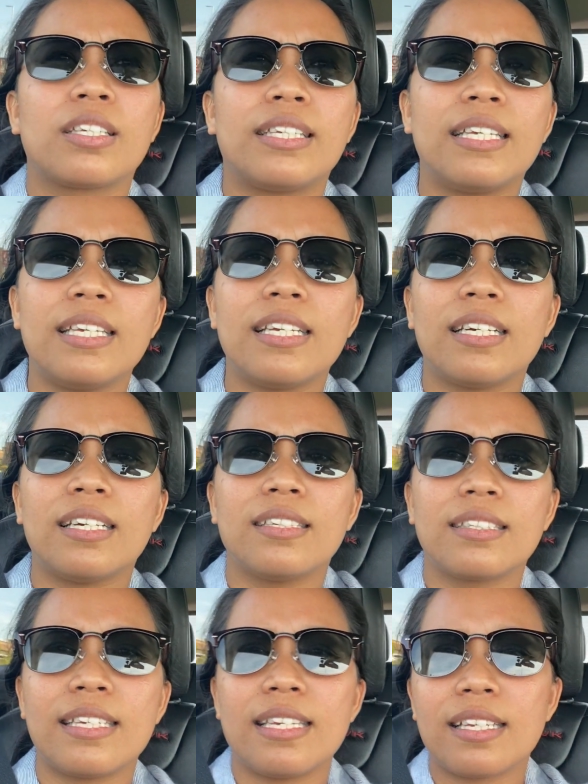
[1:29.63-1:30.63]

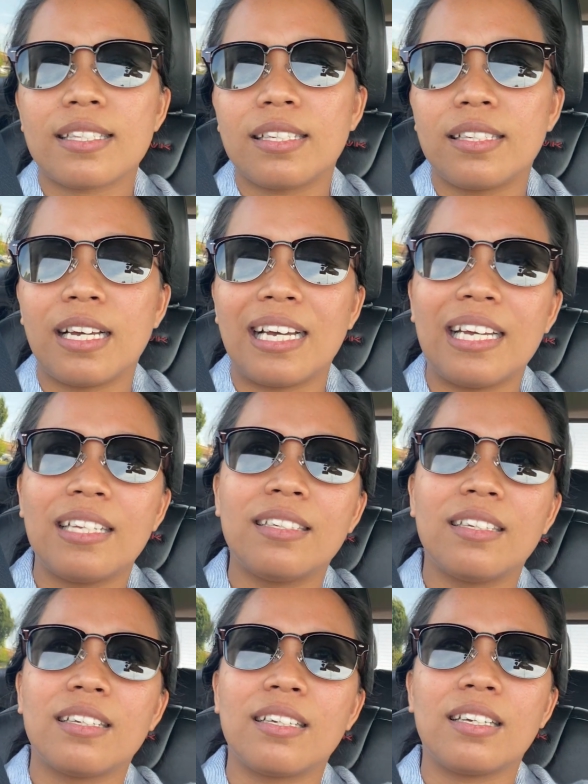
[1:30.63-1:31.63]
Kia
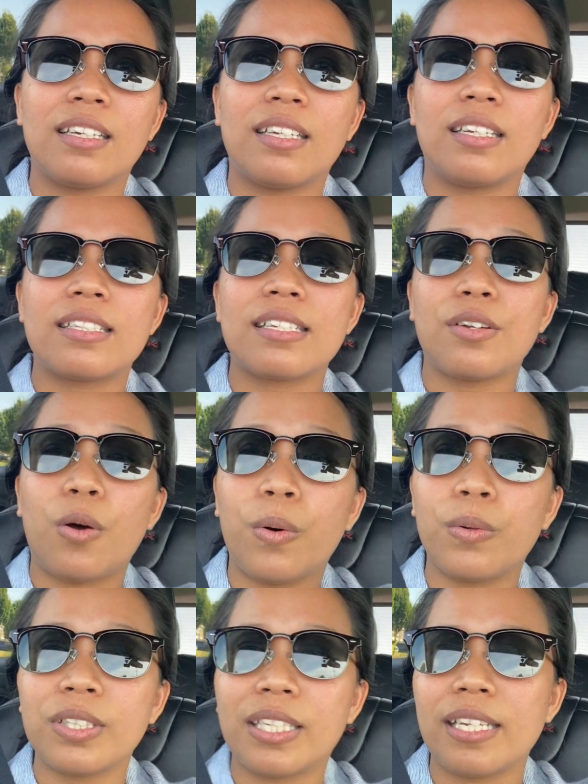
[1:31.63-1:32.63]
sedan, and it's an
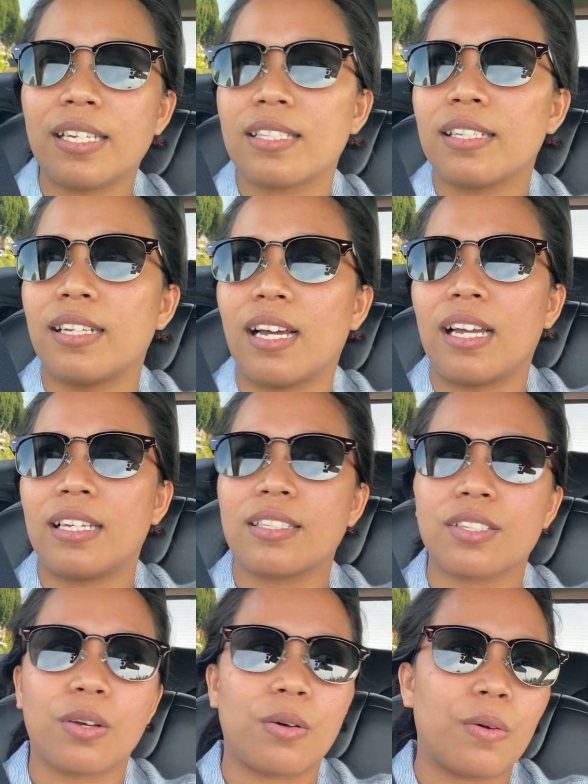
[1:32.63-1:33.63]
old Kia sedan,
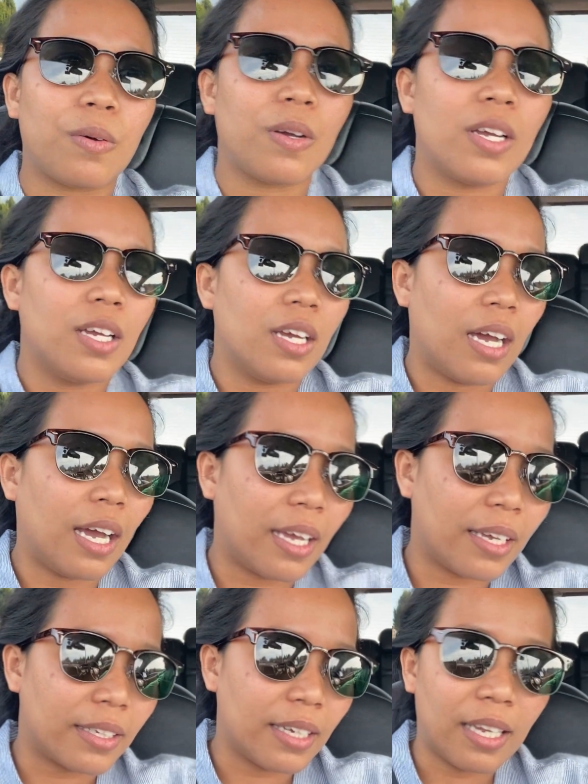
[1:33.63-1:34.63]
so
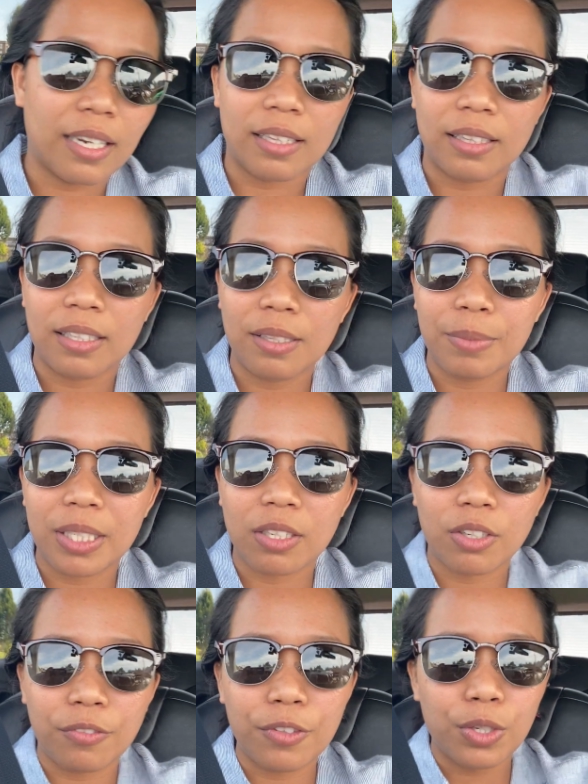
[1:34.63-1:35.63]
I got a little bit
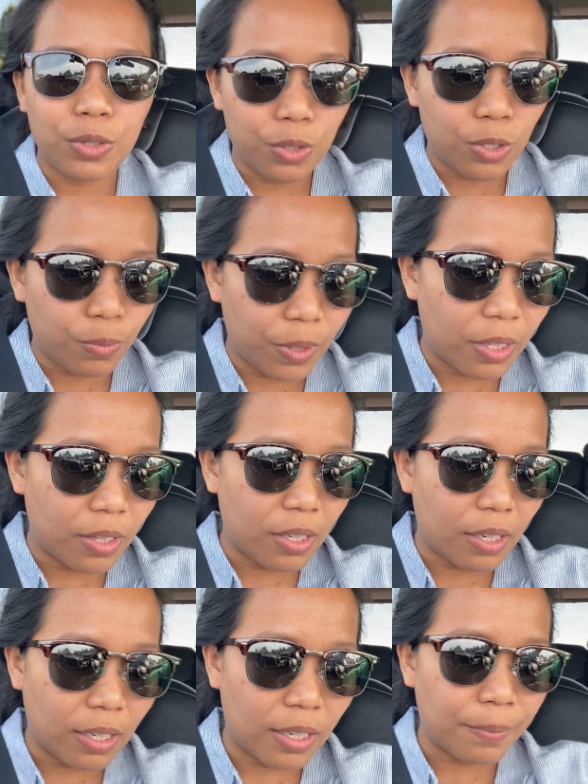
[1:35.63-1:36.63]
confused with
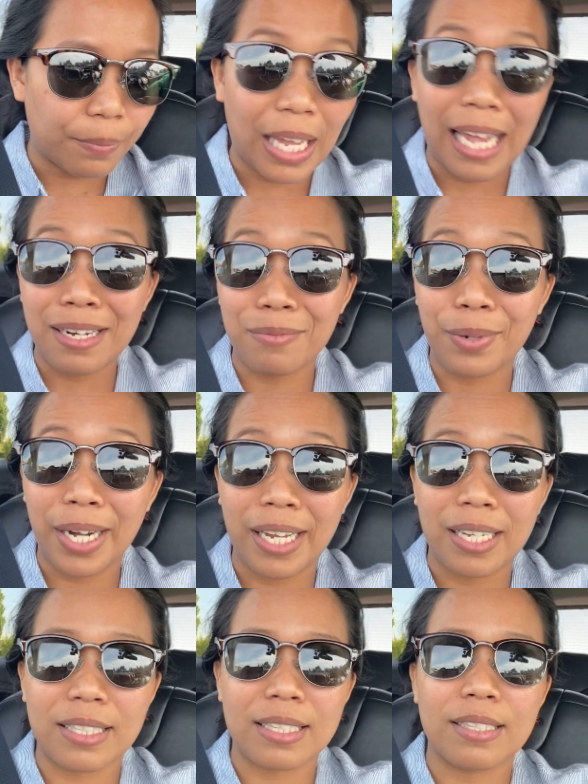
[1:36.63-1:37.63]
the
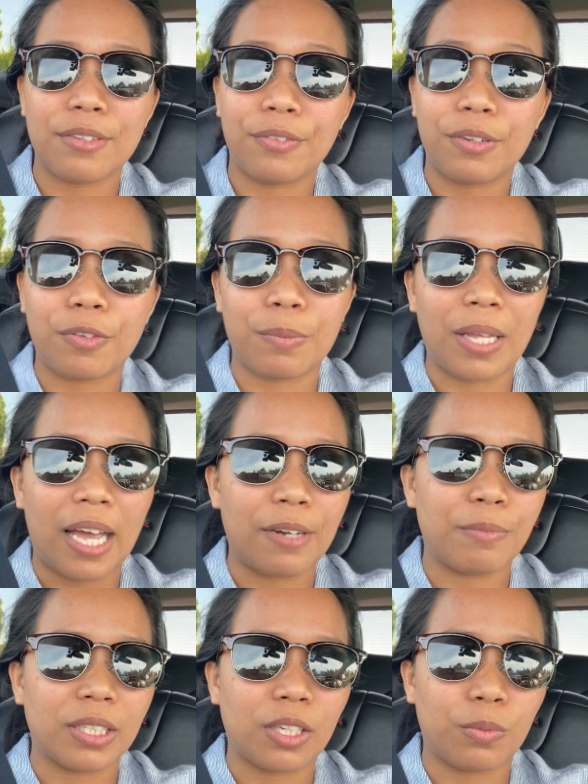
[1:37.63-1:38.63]
handbrake. It's different from the
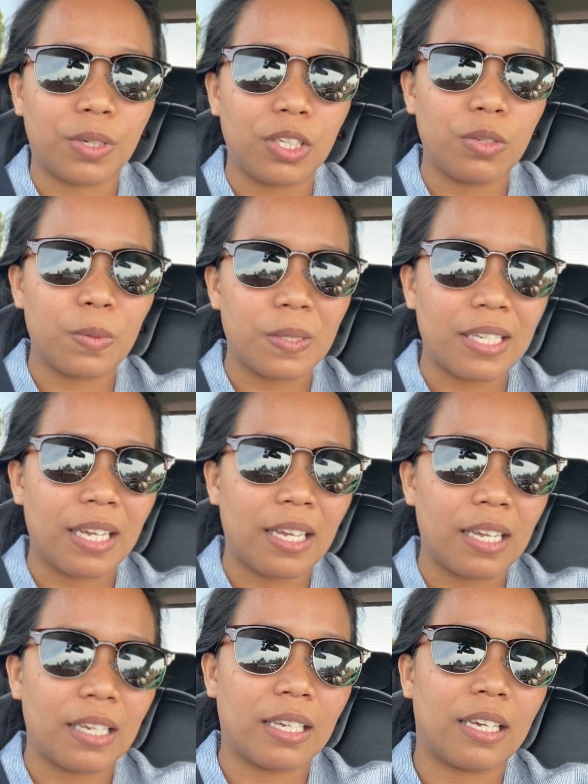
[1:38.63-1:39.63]
handbrake that we're
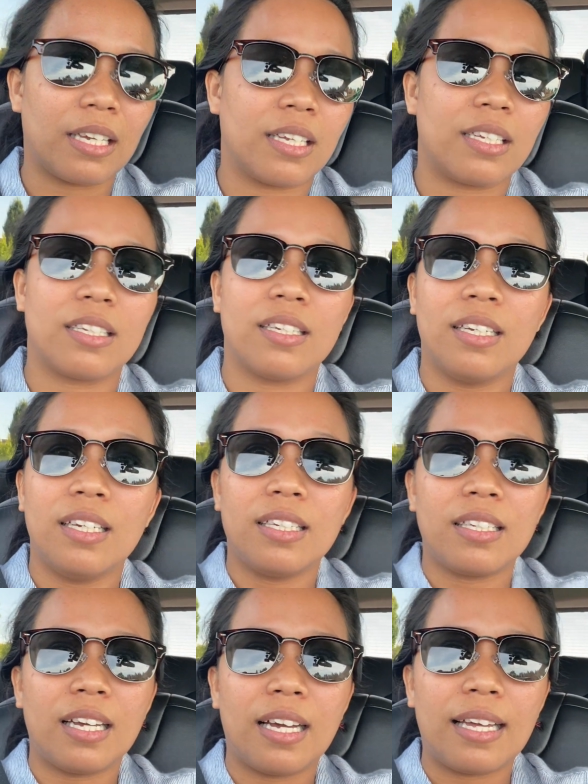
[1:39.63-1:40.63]
using, and
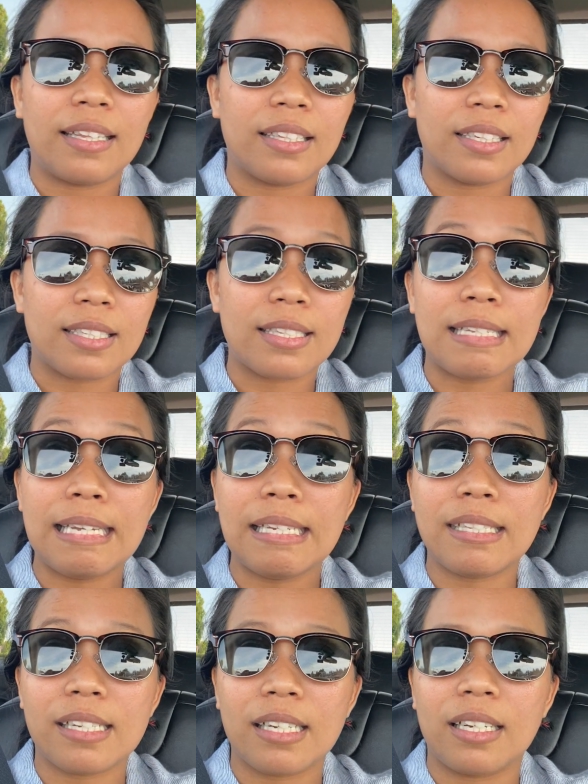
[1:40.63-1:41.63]
yeah, and the
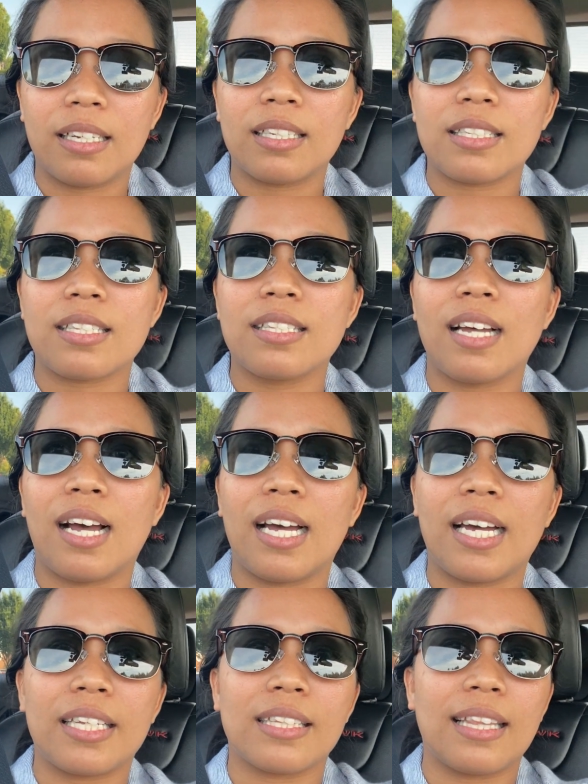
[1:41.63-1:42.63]
seat is
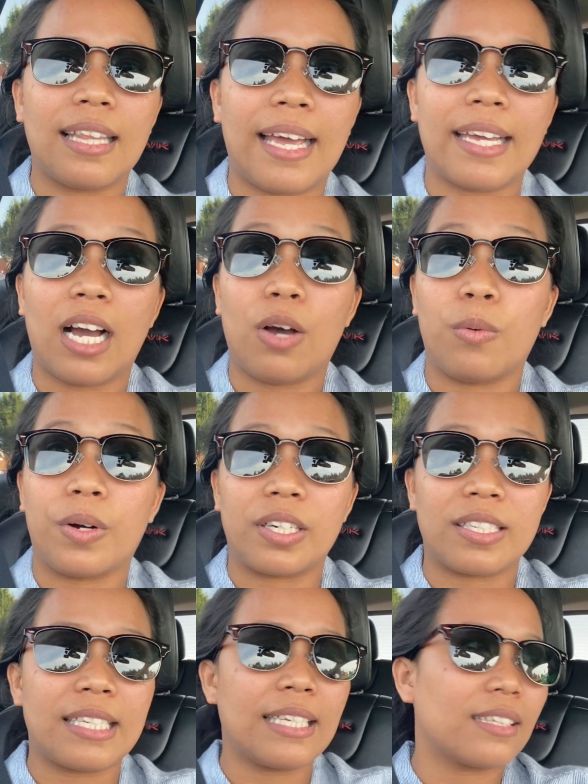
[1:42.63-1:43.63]
not like
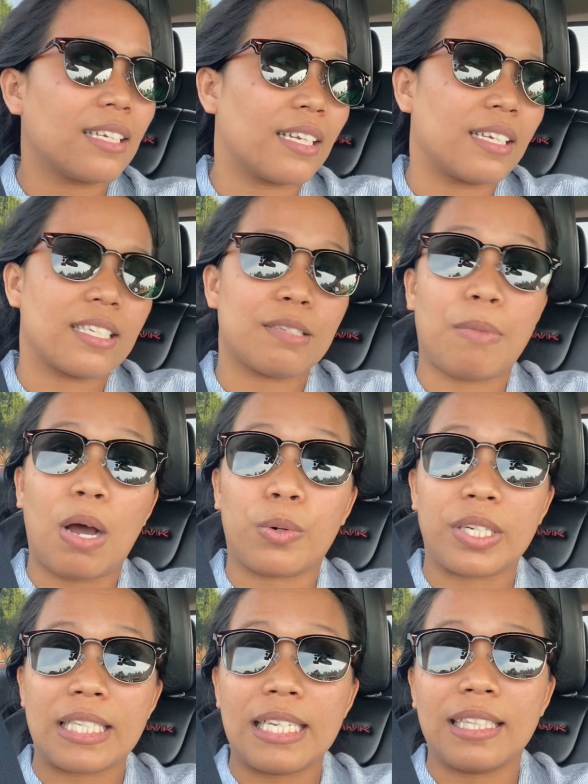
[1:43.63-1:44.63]
our seat that is
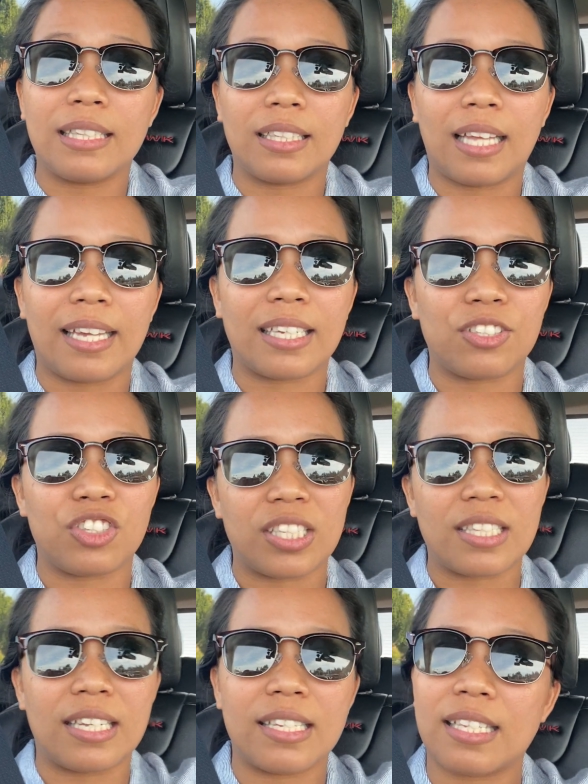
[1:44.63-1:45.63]
power seat that I can
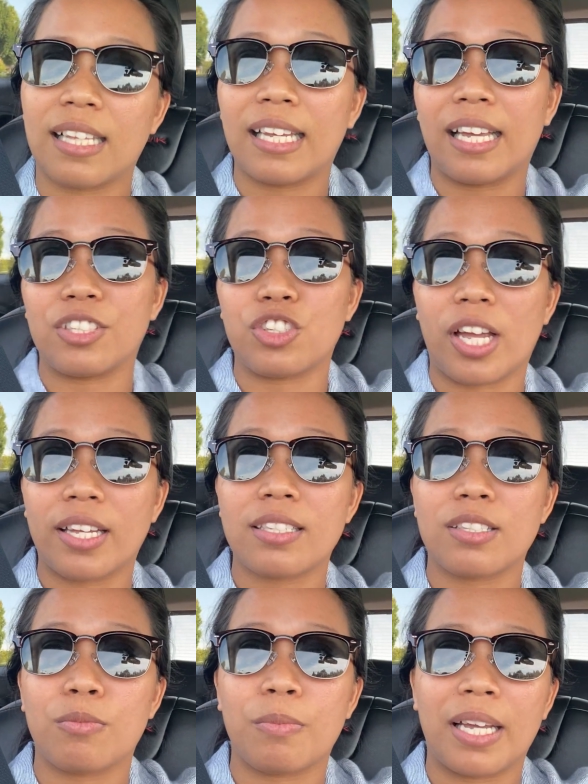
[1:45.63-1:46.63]
just easily
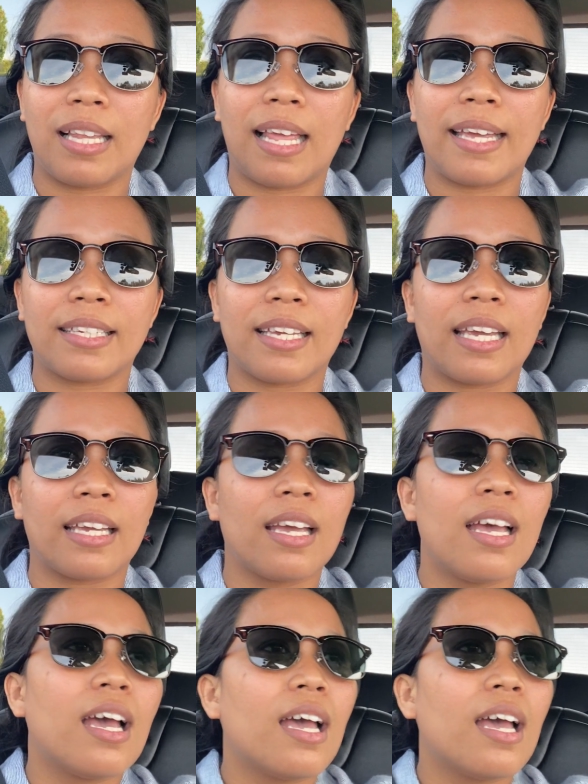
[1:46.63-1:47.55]
adjust to my liking.